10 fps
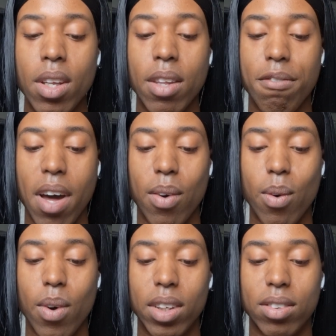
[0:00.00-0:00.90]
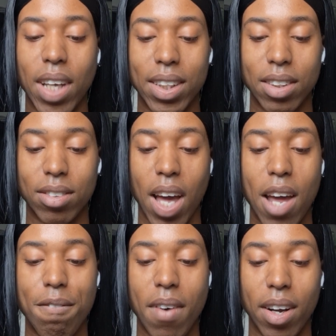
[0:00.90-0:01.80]
The Federal
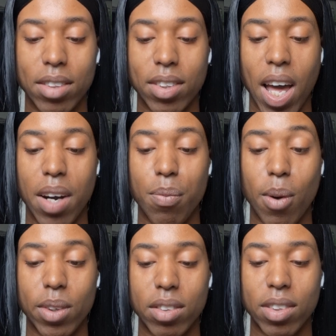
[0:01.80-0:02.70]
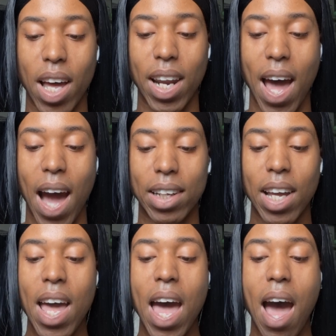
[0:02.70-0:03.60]
Insecticide, Fungicide, and Rodenticide Act,
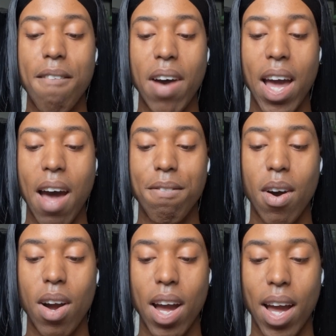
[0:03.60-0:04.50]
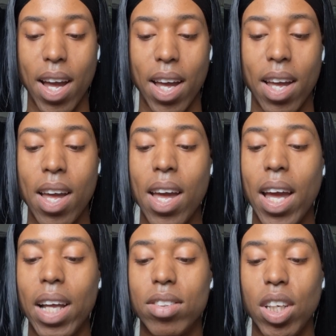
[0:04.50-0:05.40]
FIFRA,
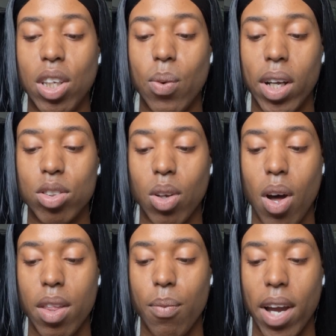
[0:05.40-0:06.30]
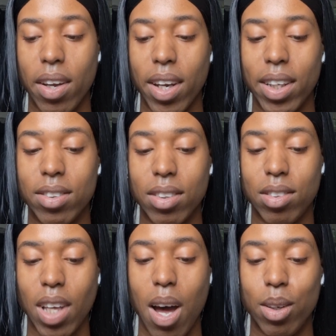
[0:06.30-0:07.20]
is a U.S. law that regulates the
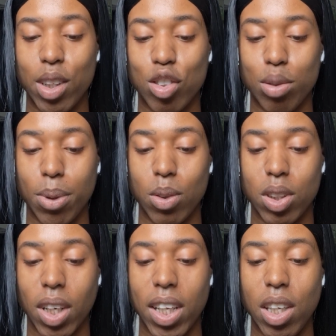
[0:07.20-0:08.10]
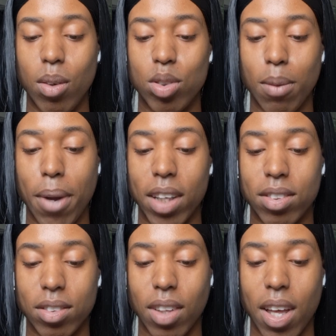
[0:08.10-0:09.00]
sale, distribution, and use of
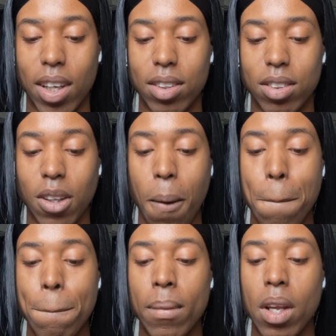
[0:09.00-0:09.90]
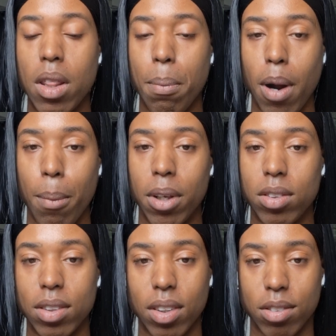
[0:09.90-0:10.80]
pesticides. The purpose
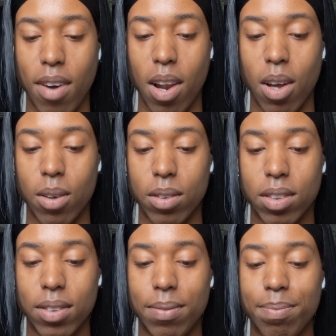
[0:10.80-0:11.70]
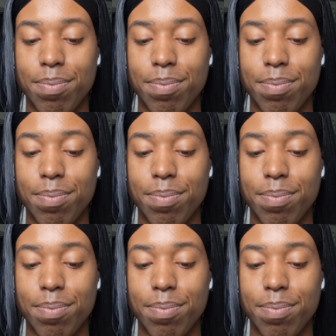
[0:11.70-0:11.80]
is as follows.